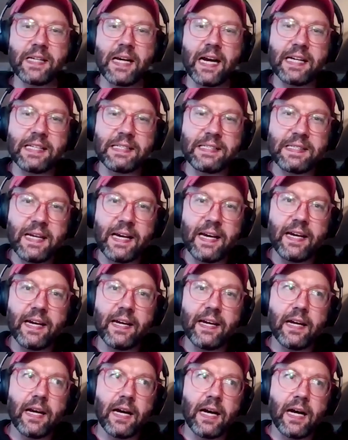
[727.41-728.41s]
I
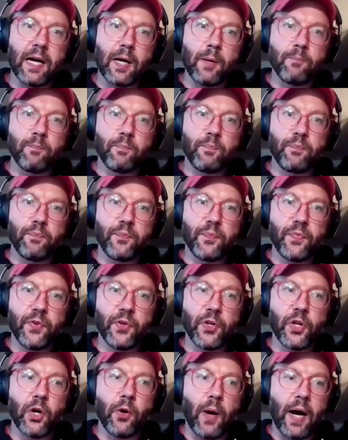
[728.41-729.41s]
say,
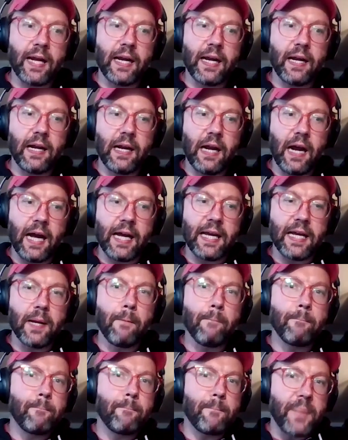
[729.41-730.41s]
I
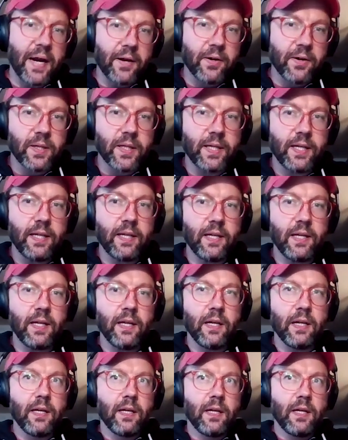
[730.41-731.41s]
can barely
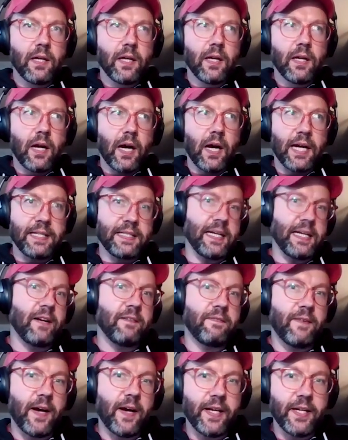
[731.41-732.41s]

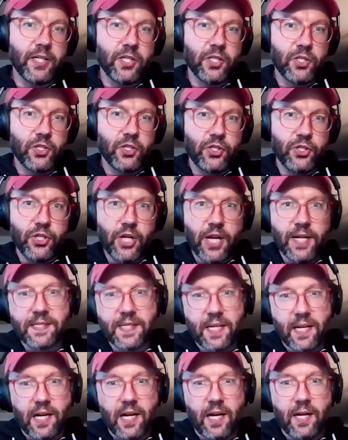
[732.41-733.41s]
identify a
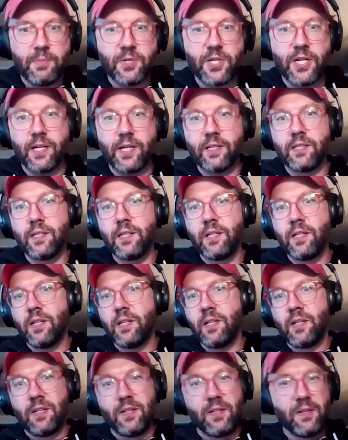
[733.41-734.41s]
JSON object
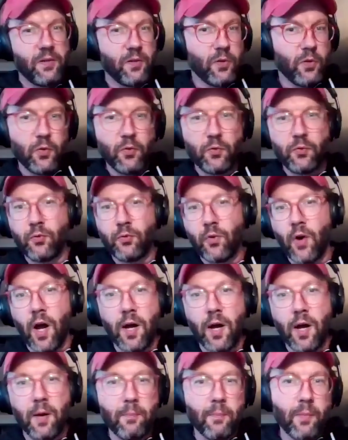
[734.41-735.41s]

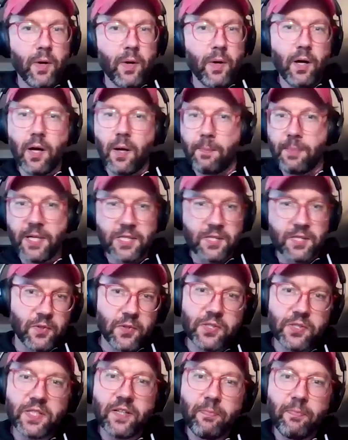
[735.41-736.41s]
from a piece of
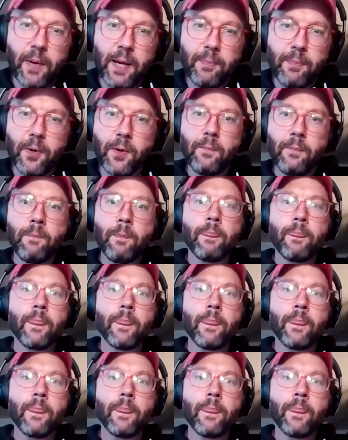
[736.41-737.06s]
loose leaf paper,